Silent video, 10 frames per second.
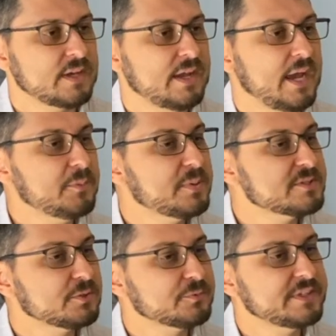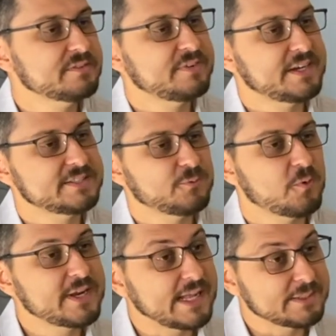Edpuzzle redefined
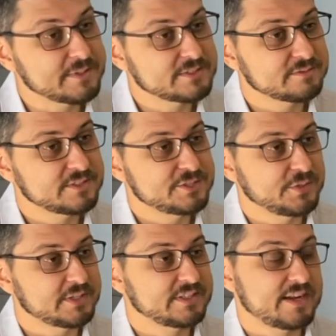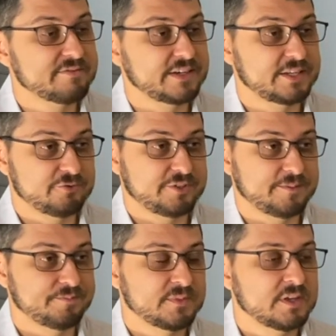one element of this unit that I find interesting.
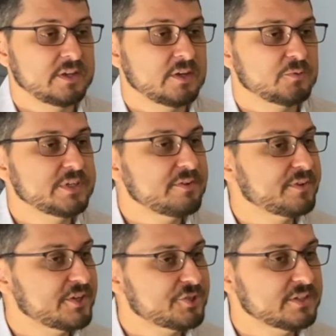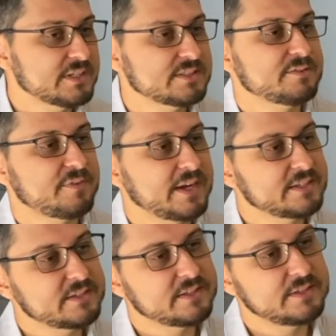Redefinition, as defined
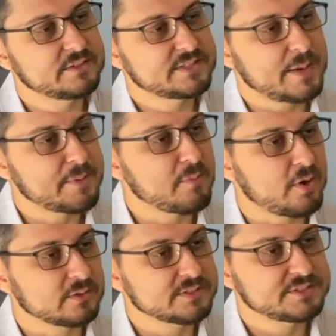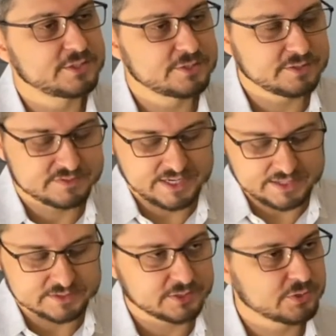in the SAMR model, is the use of
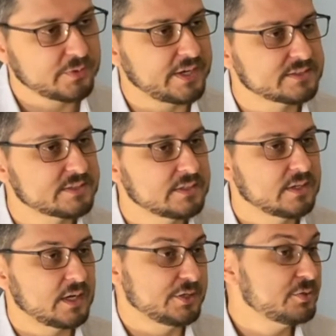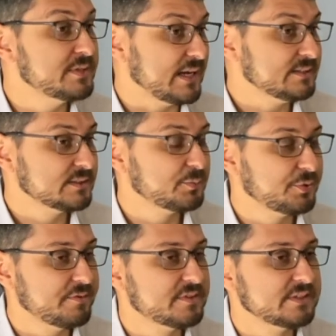tech to create a new task
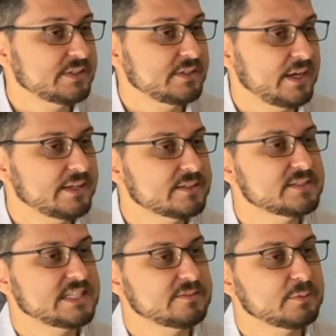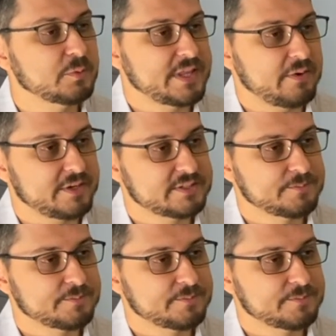previously inconceivable without it.